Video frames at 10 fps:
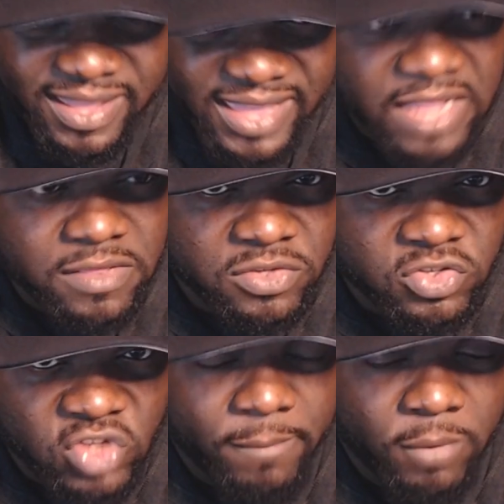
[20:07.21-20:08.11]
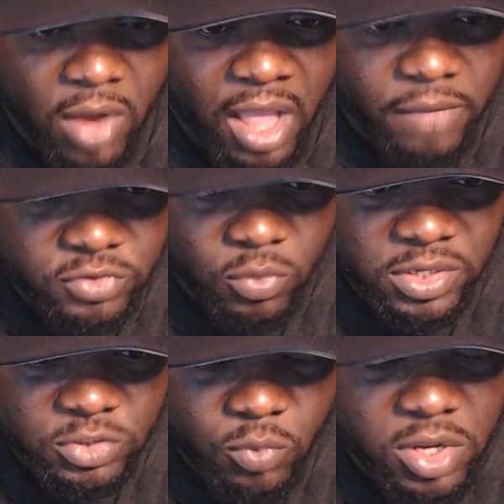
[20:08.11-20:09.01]
in the summer of
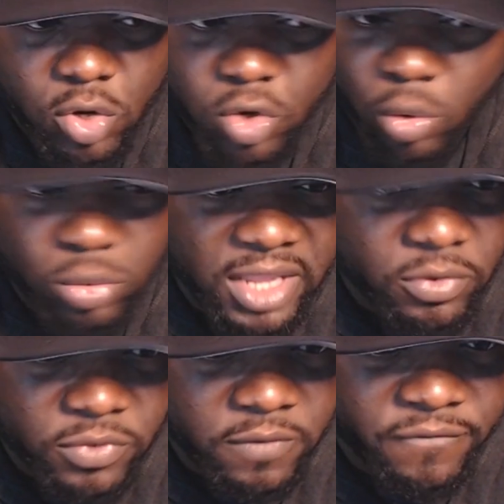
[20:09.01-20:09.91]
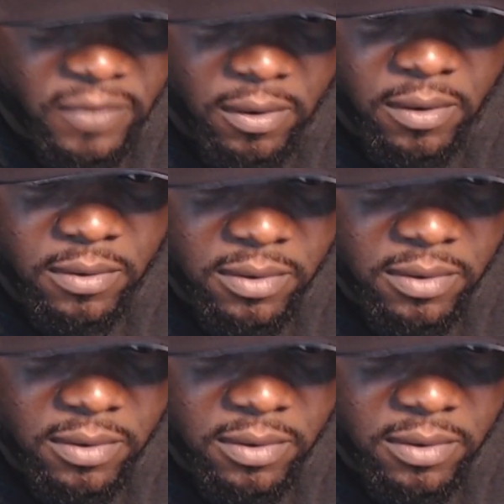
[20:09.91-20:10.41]
2020 or no later than the fall.